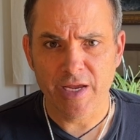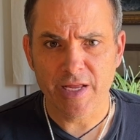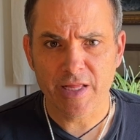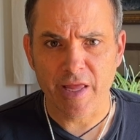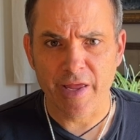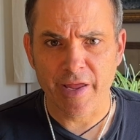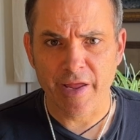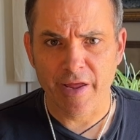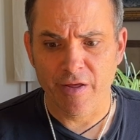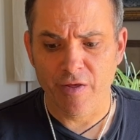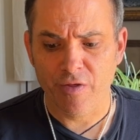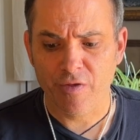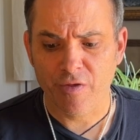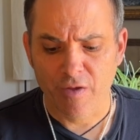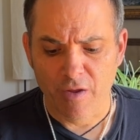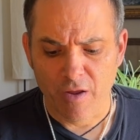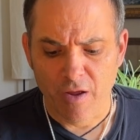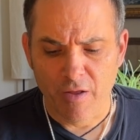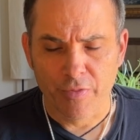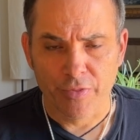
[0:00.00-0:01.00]
thing is
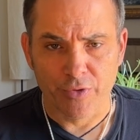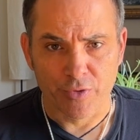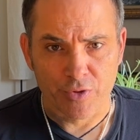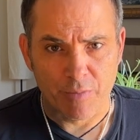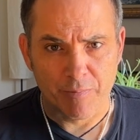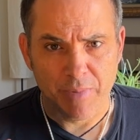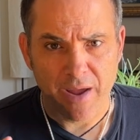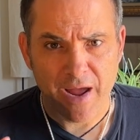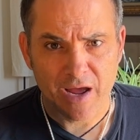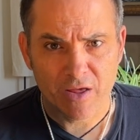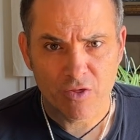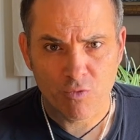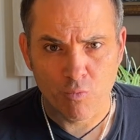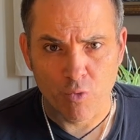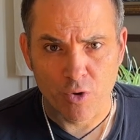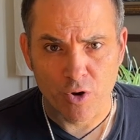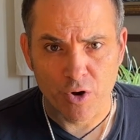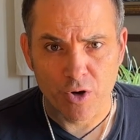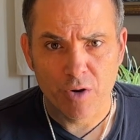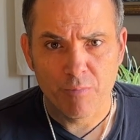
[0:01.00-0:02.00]
there's a
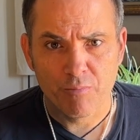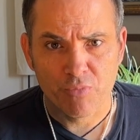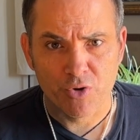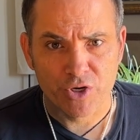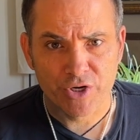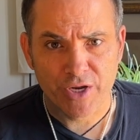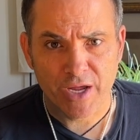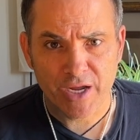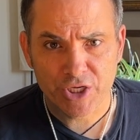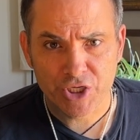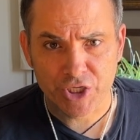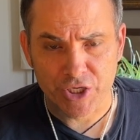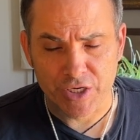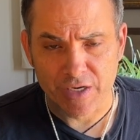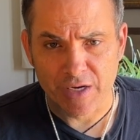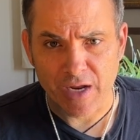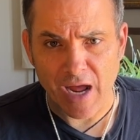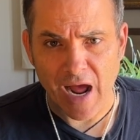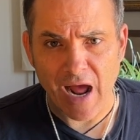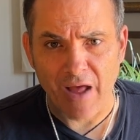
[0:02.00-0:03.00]
password
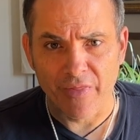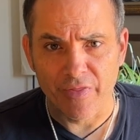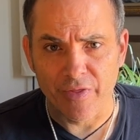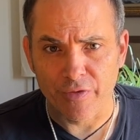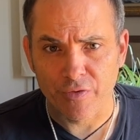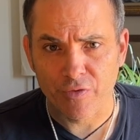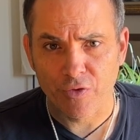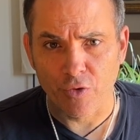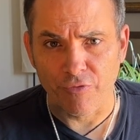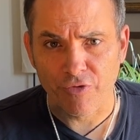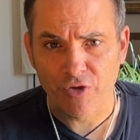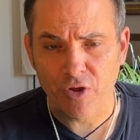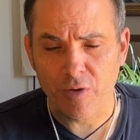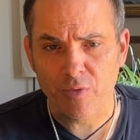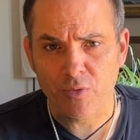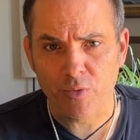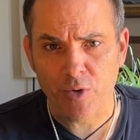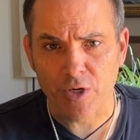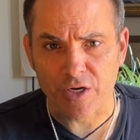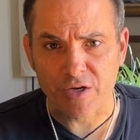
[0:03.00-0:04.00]
protection on this. So if
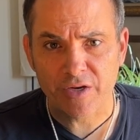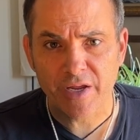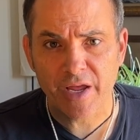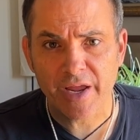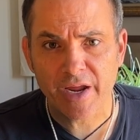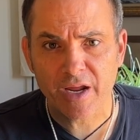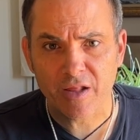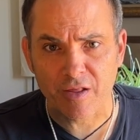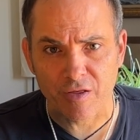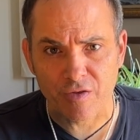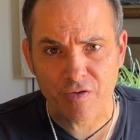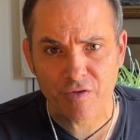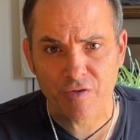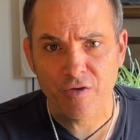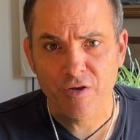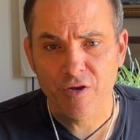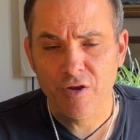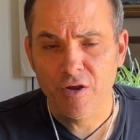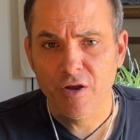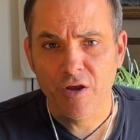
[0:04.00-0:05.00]
someone were to take this,
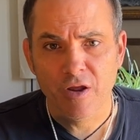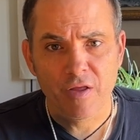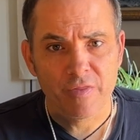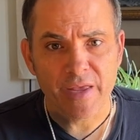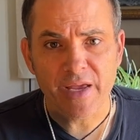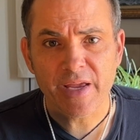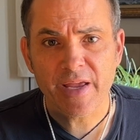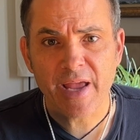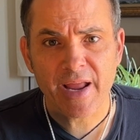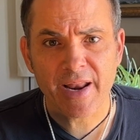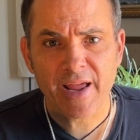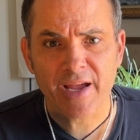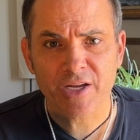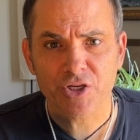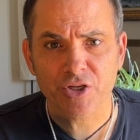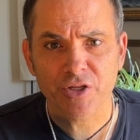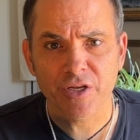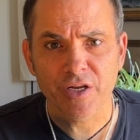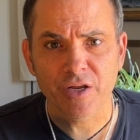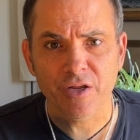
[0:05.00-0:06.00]
they can't
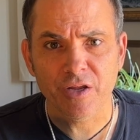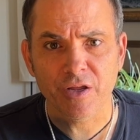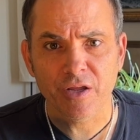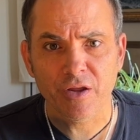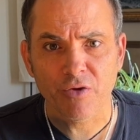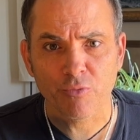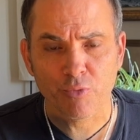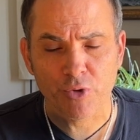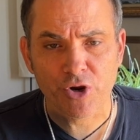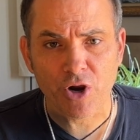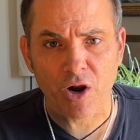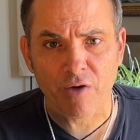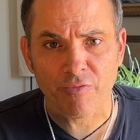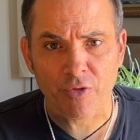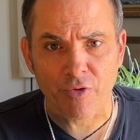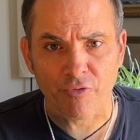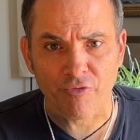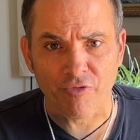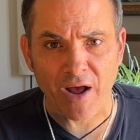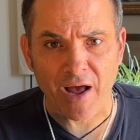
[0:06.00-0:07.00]
actually recover
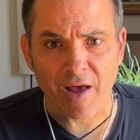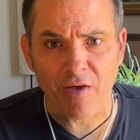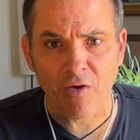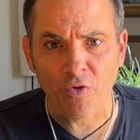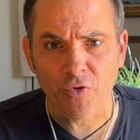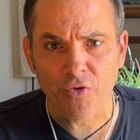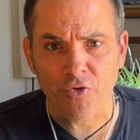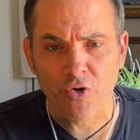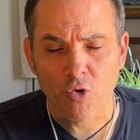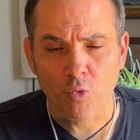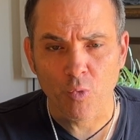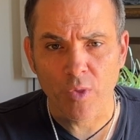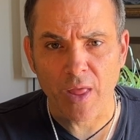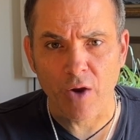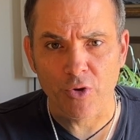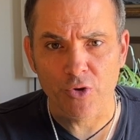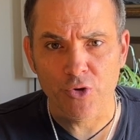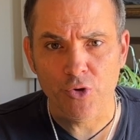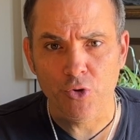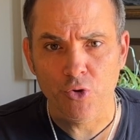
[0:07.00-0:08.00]
the files
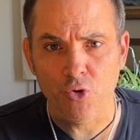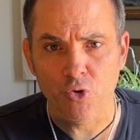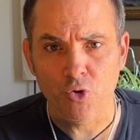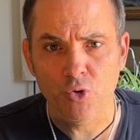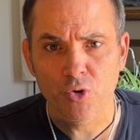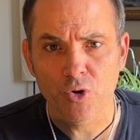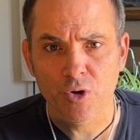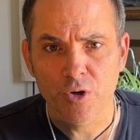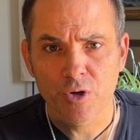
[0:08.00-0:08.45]
without you